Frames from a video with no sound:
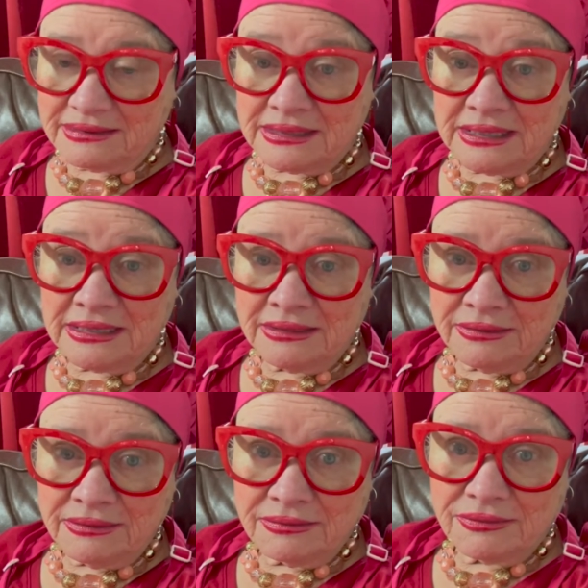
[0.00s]

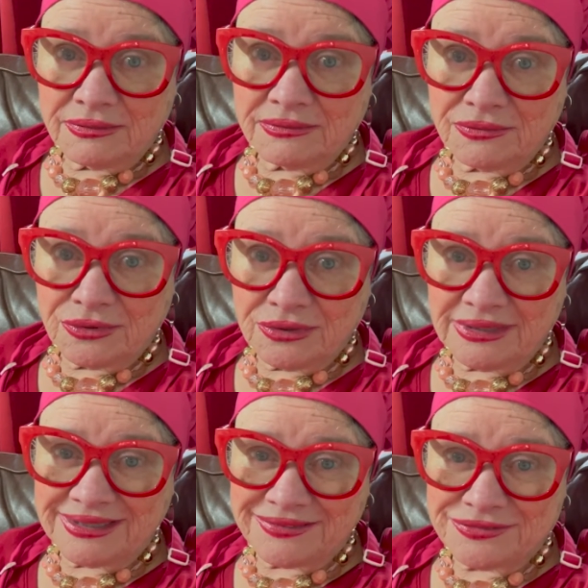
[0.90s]
They were a
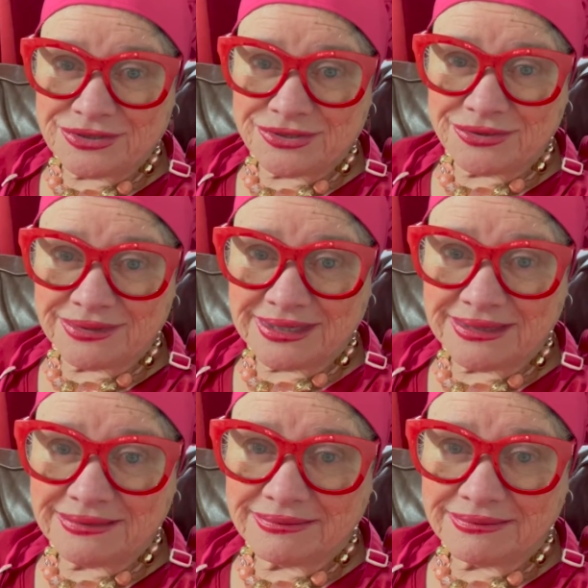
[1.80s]
love story.